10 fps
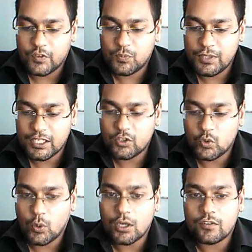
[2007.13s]

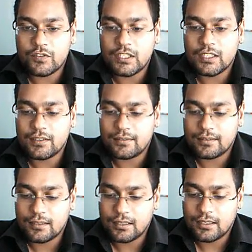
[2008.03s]
speaking to one of
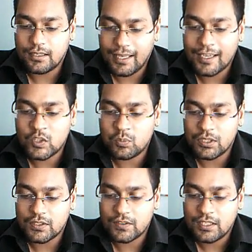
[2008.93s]
these
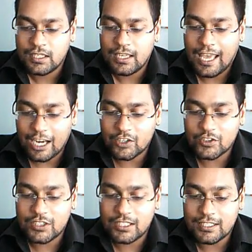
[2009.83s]
experts
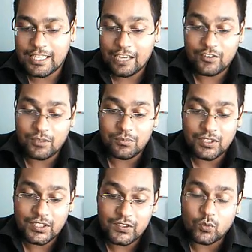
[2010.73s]
actually gave them
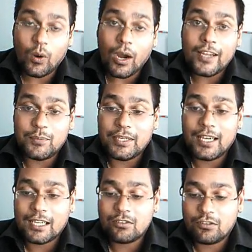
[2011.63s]
the reason why it's
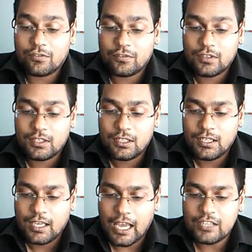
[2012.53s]
been cut off.
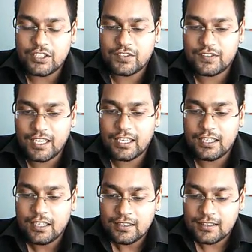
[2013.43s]
And she
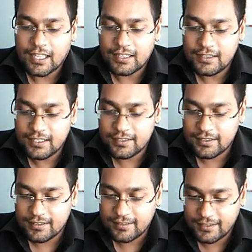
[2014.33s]
said that
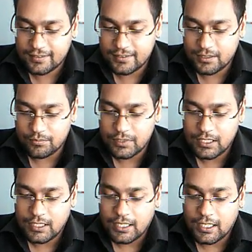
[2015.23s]
this system
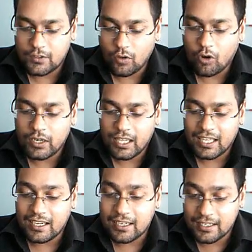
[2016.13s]
is on
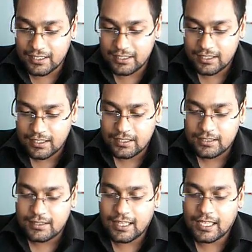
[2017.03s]
a grid
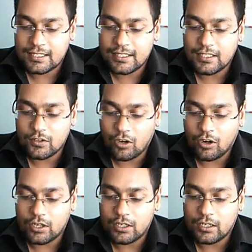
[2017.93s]
that is
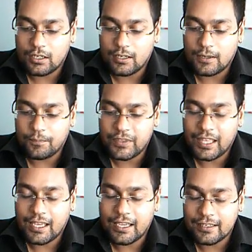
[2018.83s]
on
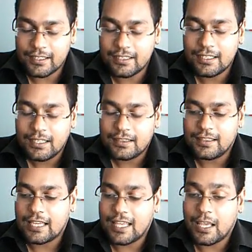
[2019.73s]

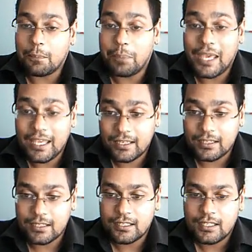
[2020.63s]
that a
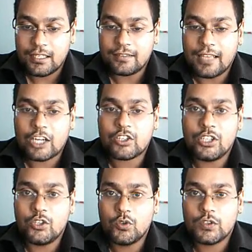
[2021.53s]
baker is
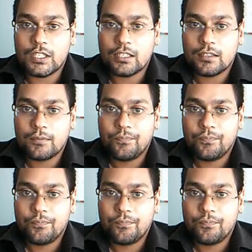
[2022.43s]
actually using.